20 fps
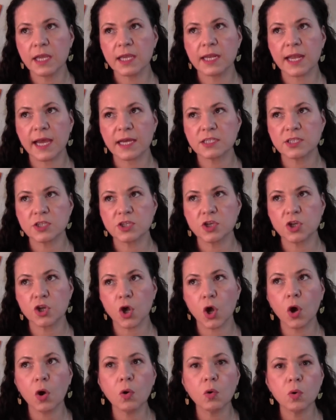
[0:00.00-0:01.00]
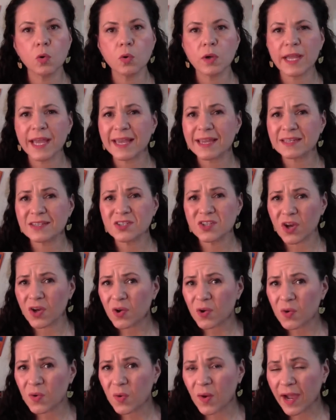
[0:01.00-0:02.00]
it has Go
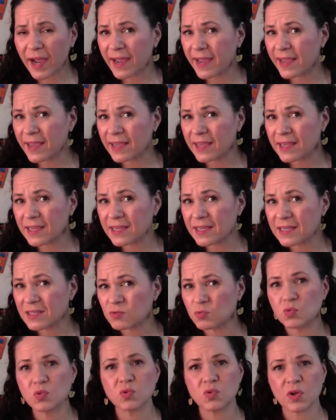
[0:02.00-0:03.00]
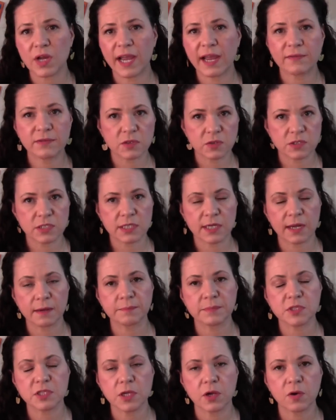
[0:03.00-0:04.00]
Kendo. I haven't looked it
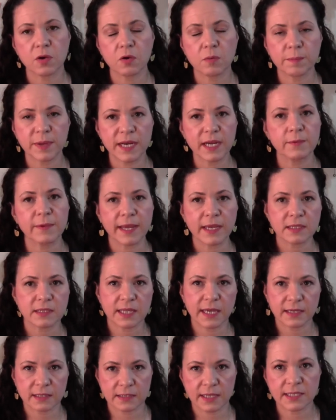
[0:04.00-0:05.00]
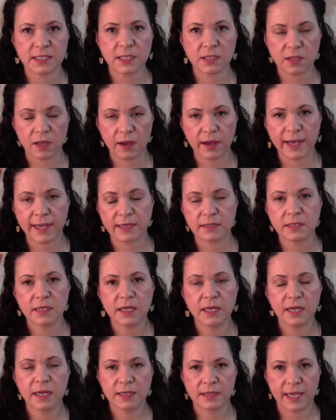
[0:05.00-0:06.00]
up. So, but anyway, that's a line
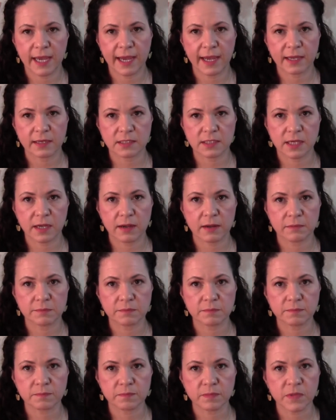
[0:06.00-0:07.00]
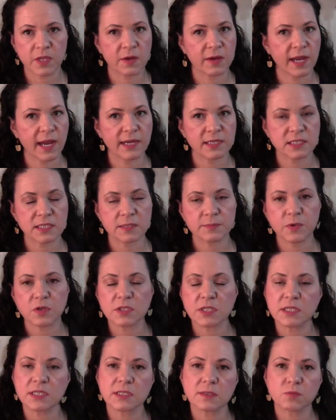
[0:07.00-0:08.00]
that, you know, it has
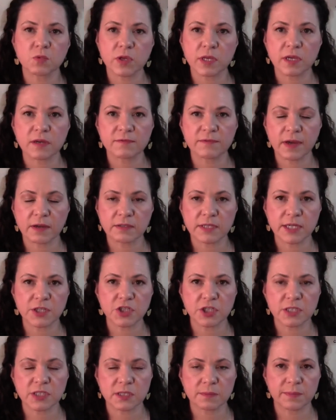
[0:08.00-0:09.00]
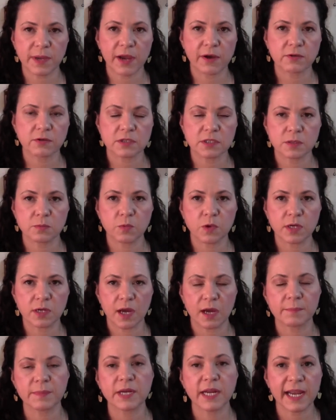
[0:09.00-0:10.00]
supposedly some really good foundations and powders and
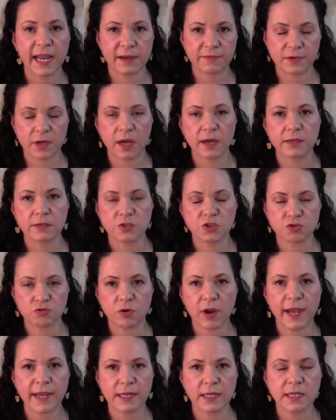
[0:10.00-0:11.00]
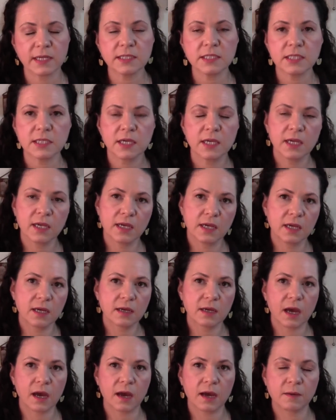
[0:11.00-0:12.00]
whatnot, but I have not tried it.
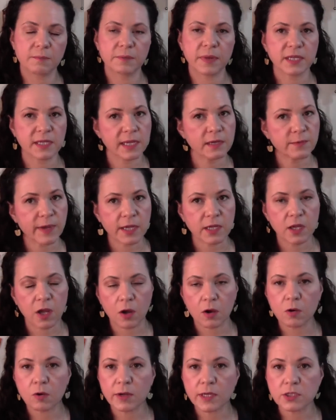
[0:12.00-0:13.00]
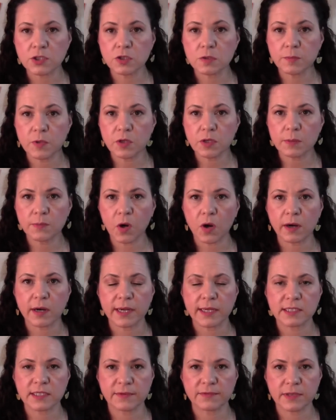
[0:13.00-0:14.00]
But anyway, go into Beauty
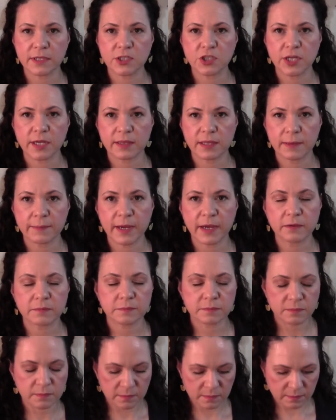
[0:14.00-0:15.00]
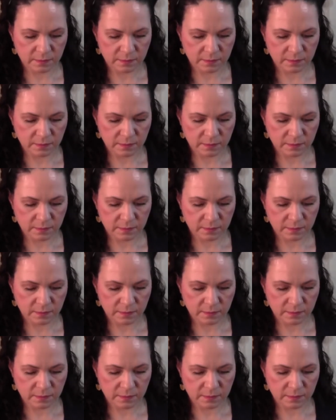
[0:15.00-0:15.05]
Bar and definitely check them out.